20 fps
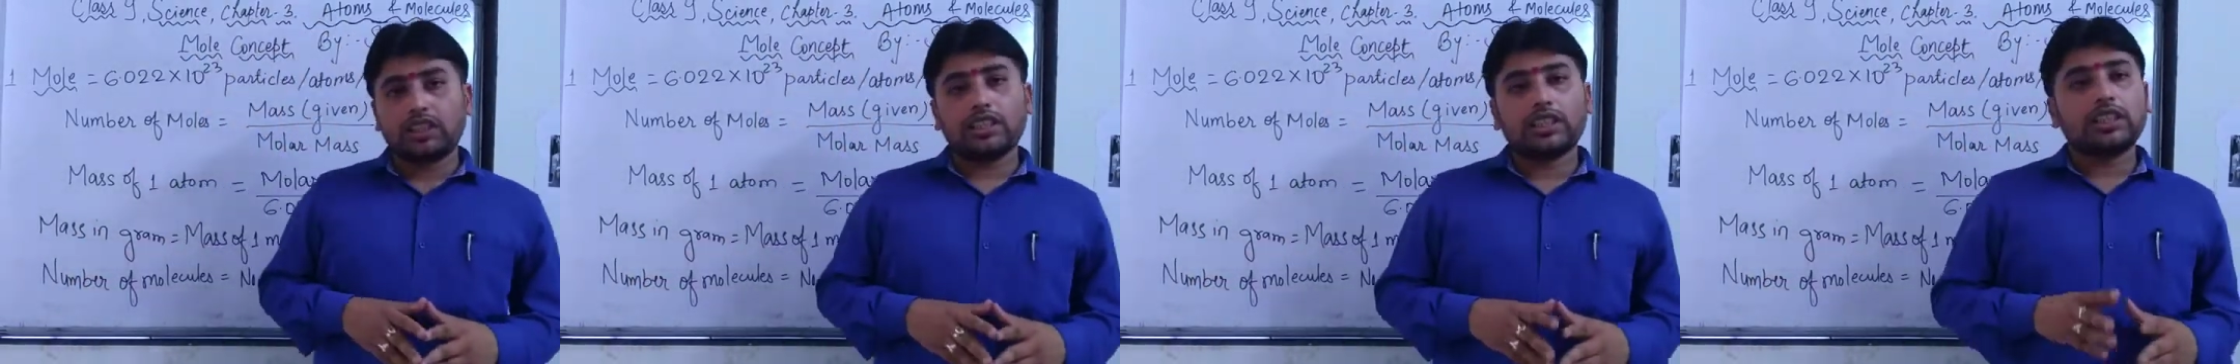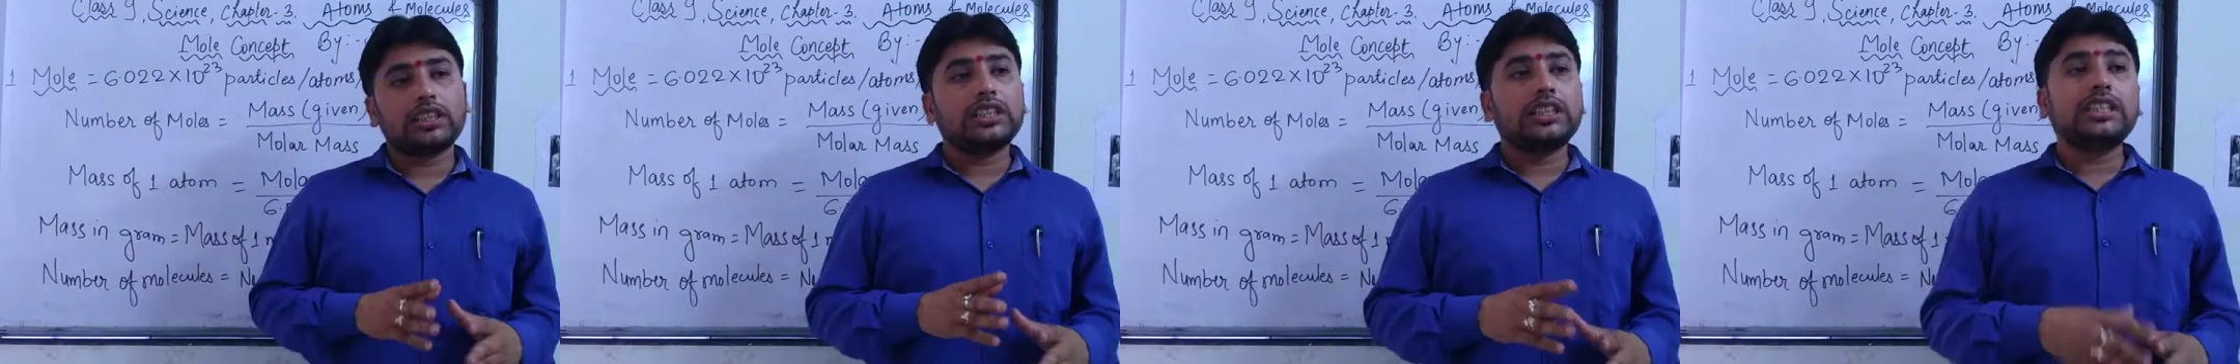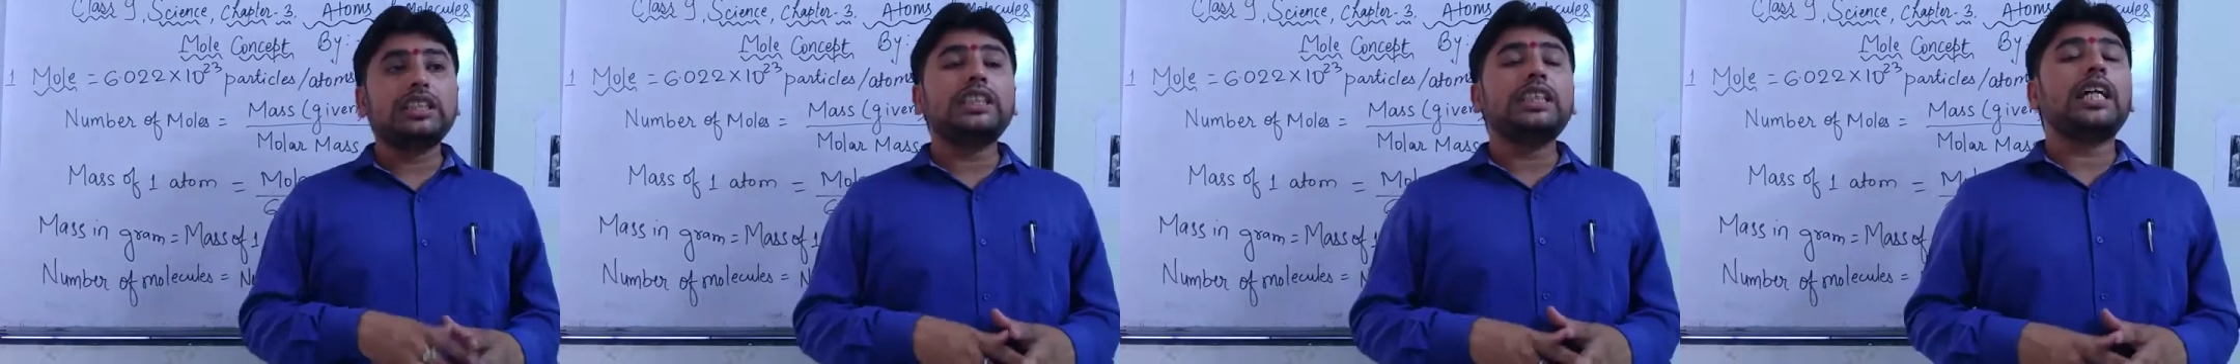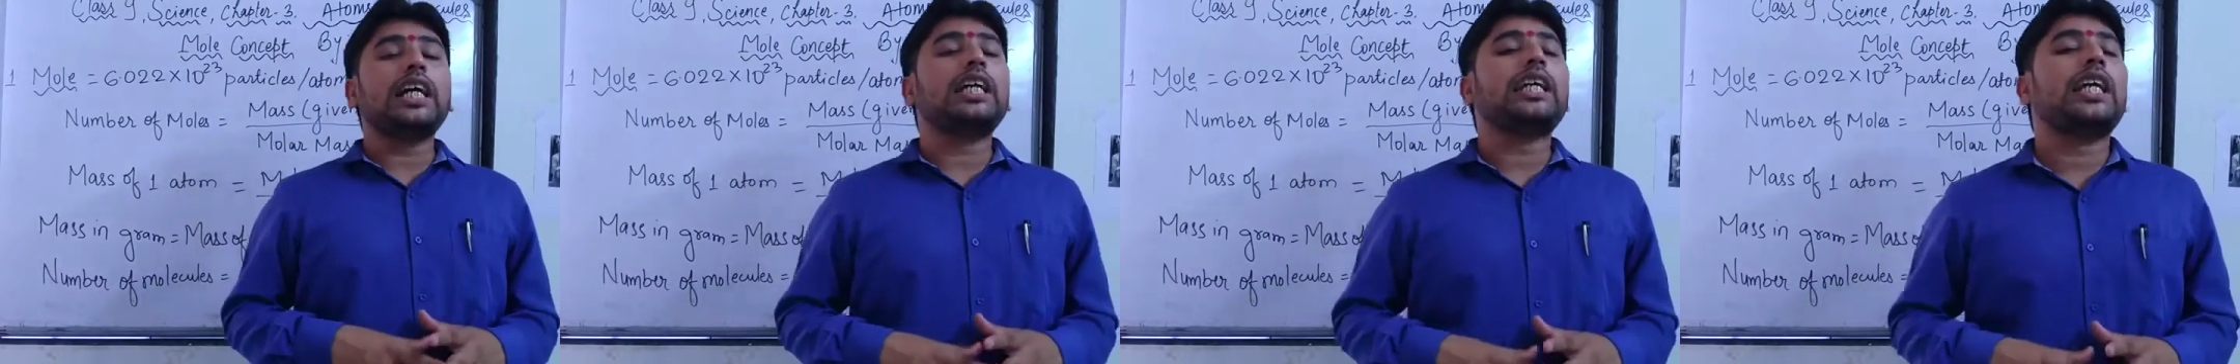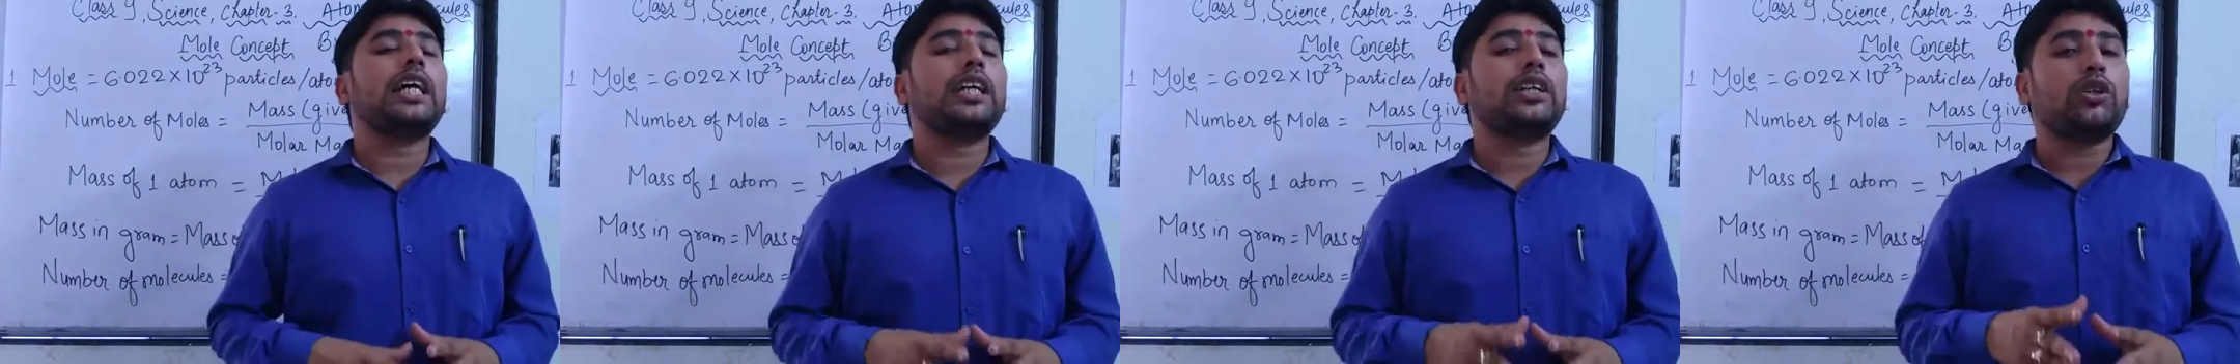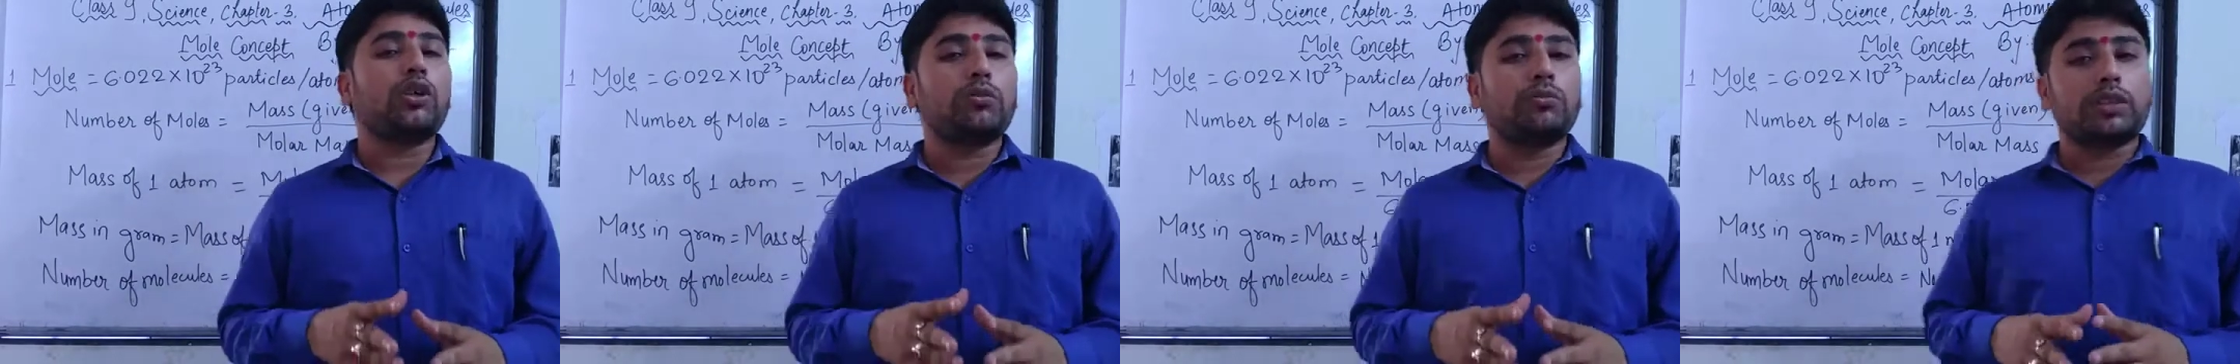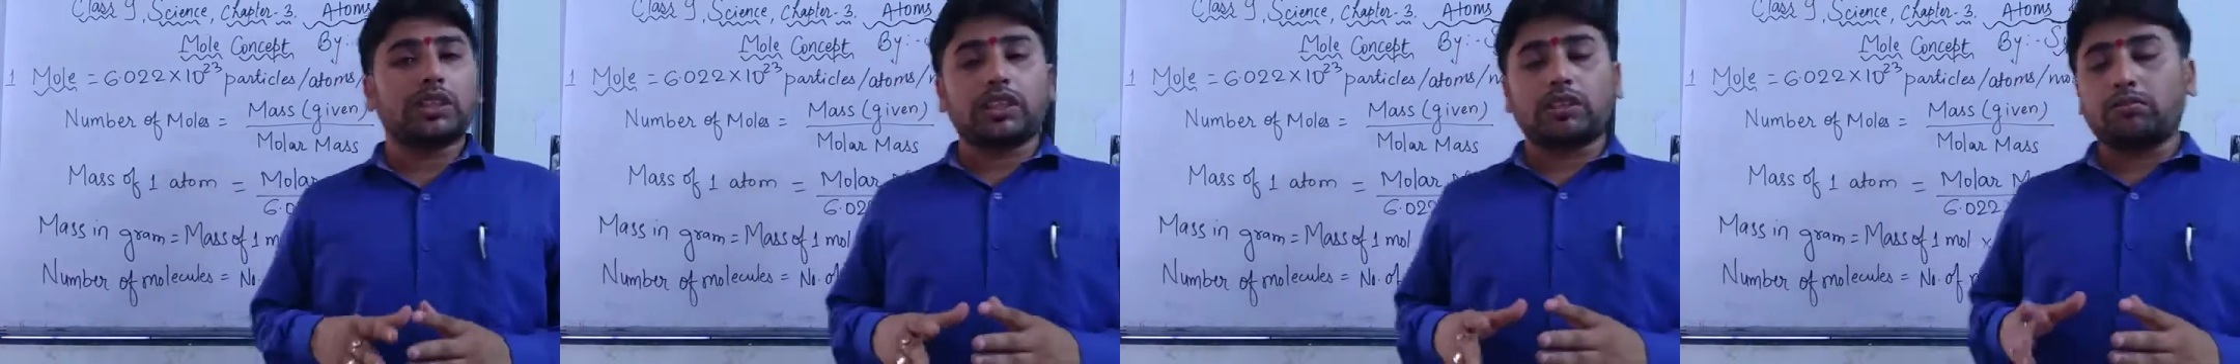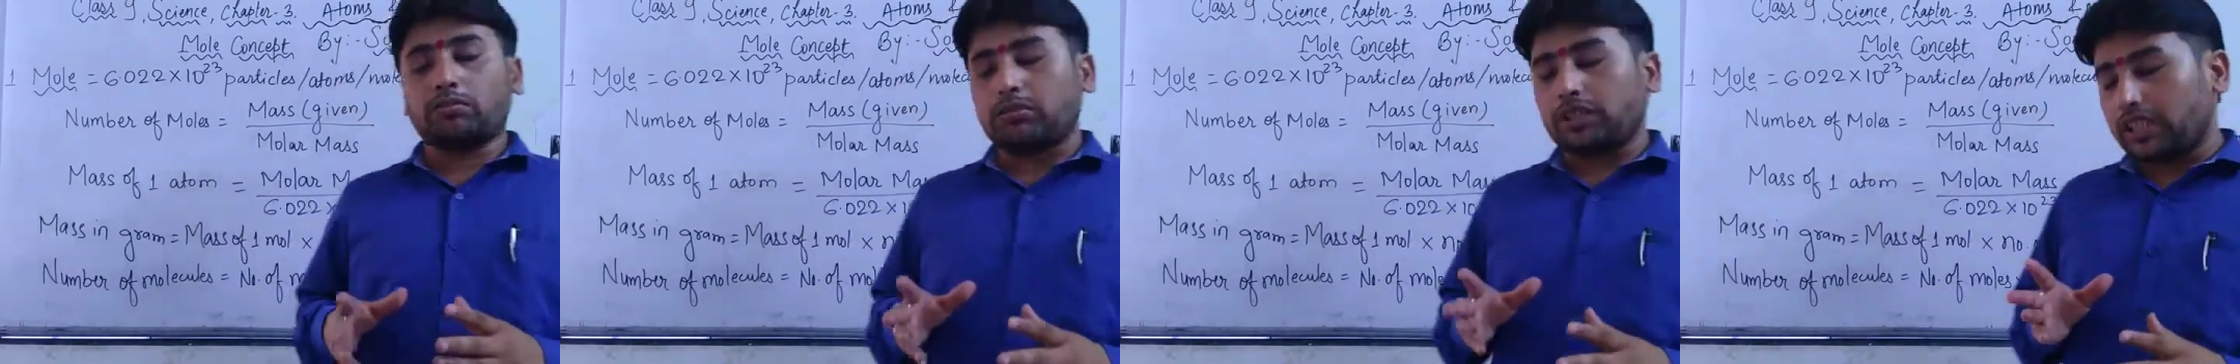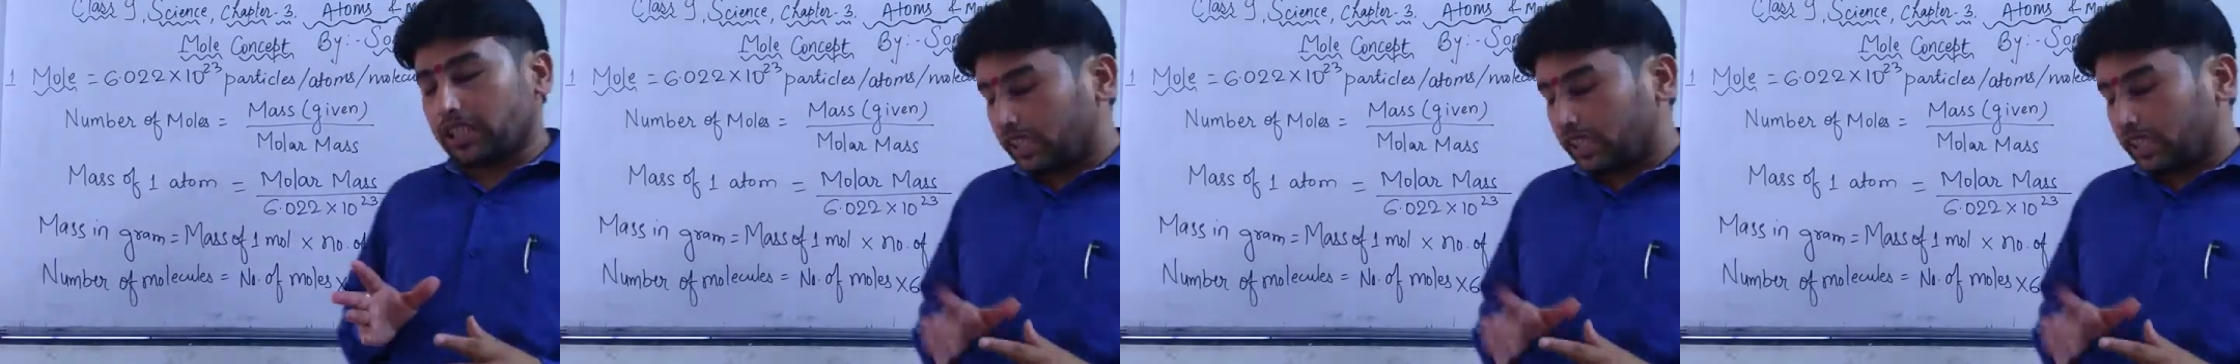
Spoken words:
Neon, atomic number